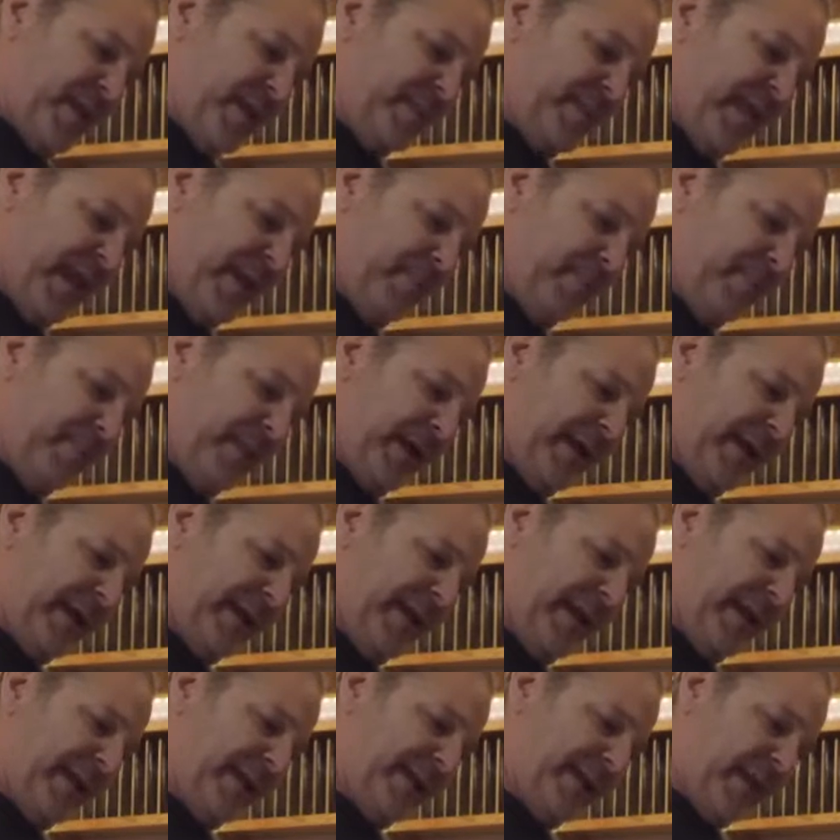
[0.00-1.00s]
That might
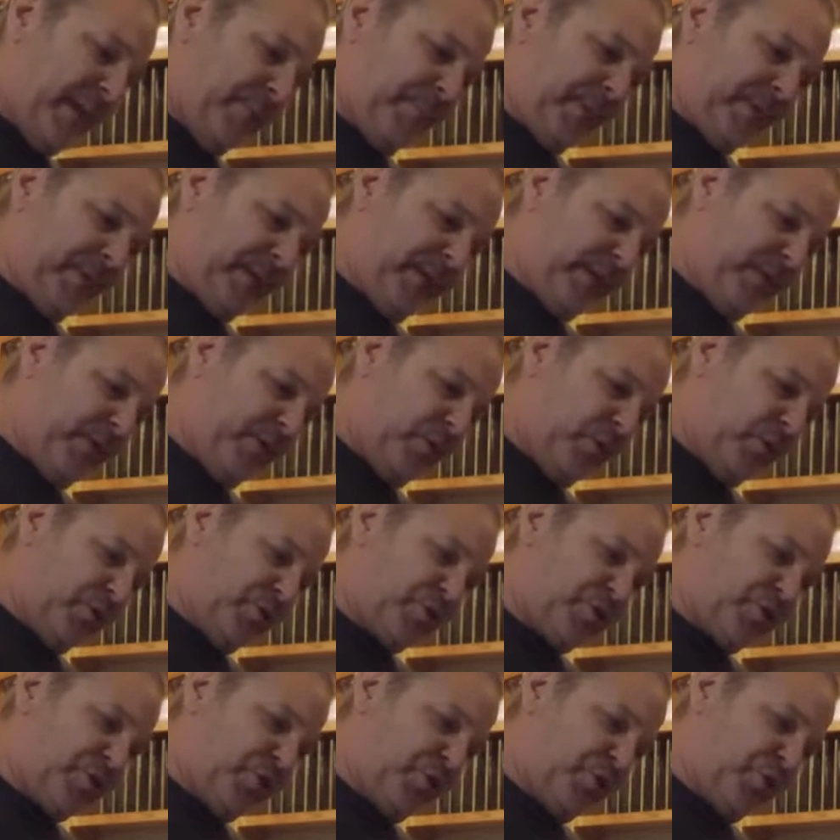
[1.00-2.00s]
end up a little
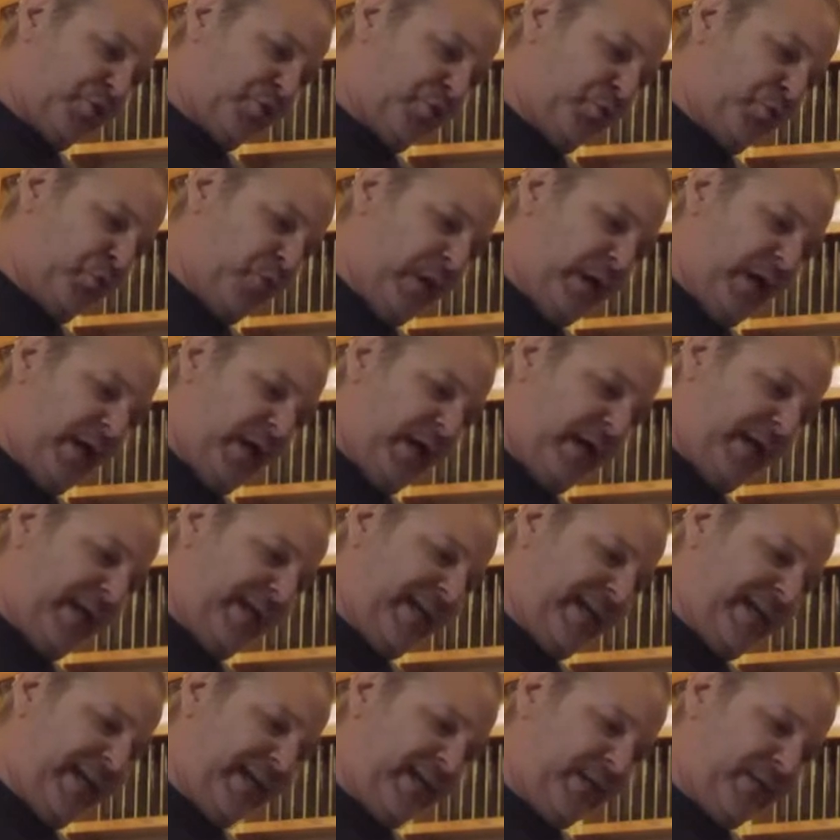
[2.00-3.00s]
too,
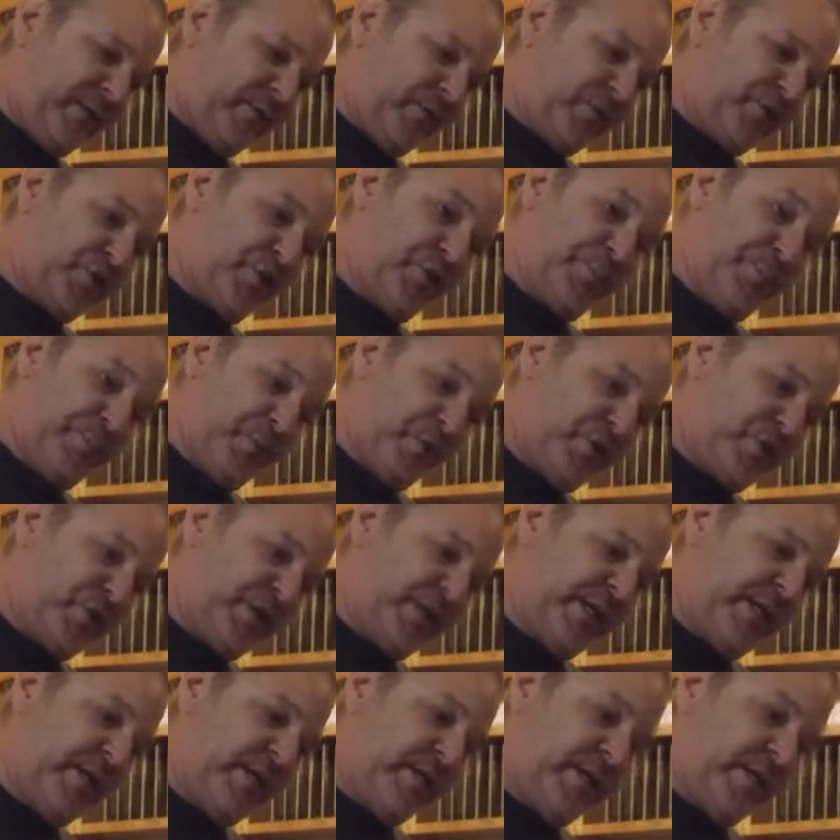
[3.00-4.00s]
a little too
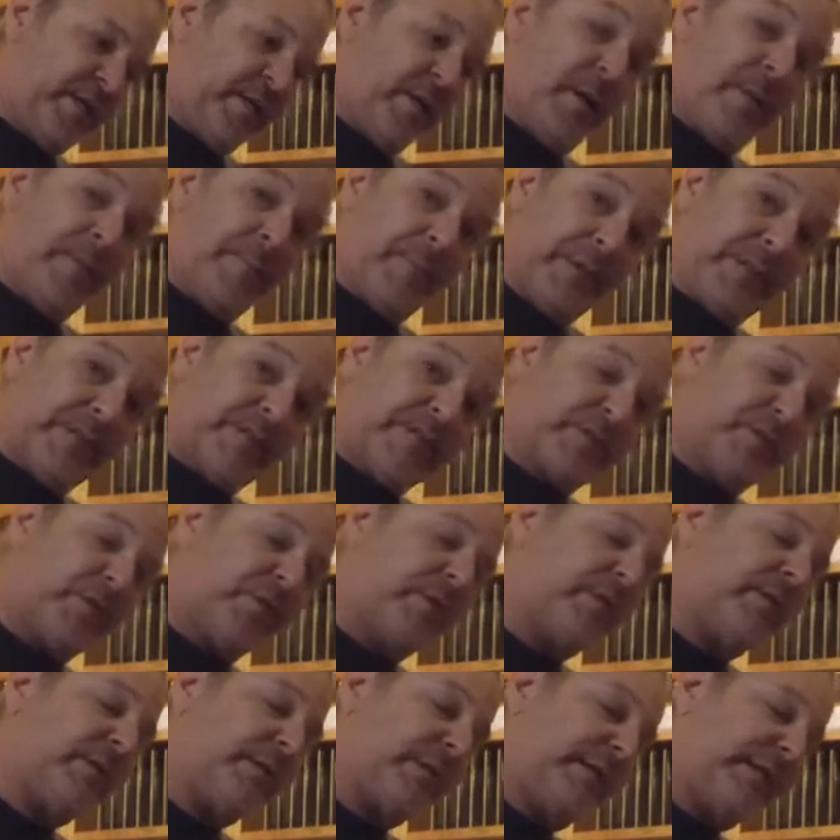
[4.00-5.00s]
mushy. But
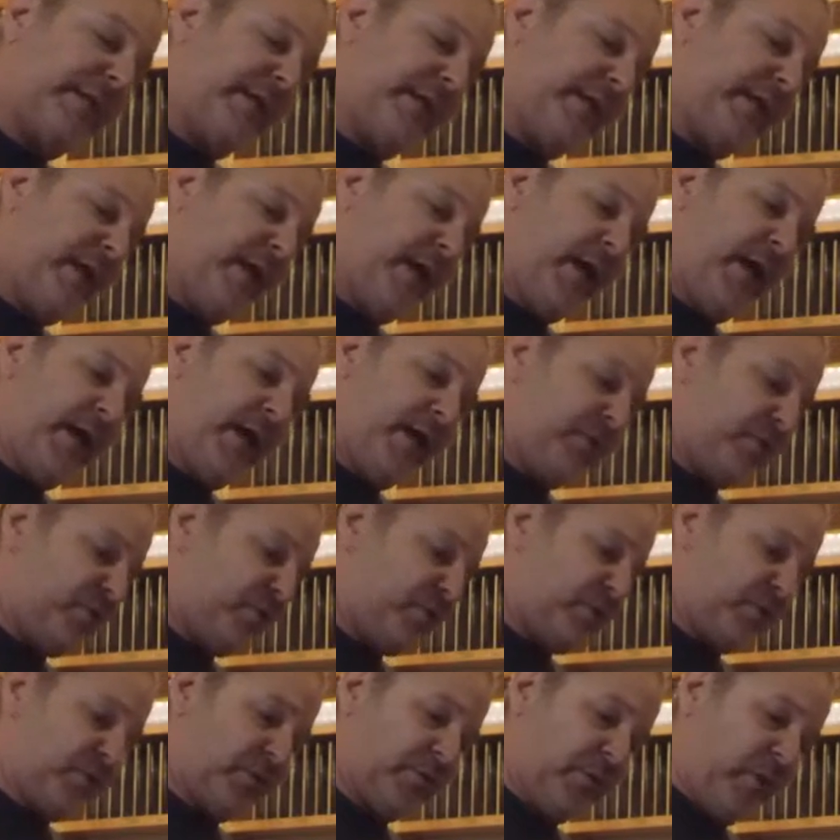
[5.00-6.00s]
certainly,
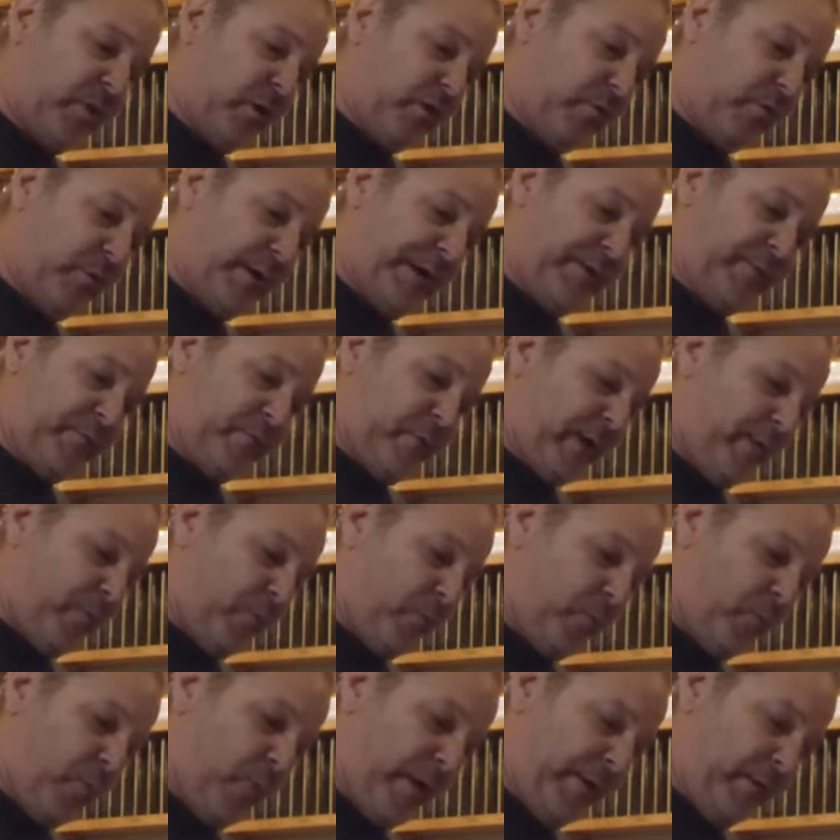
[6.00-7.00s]
just your long grain
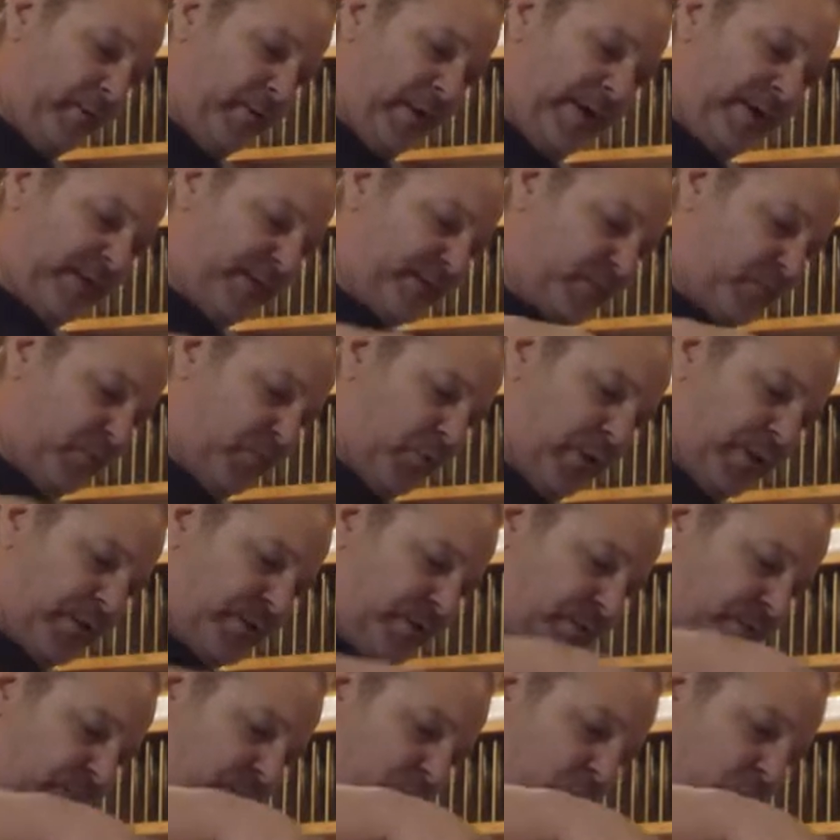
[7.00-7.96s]
white rice works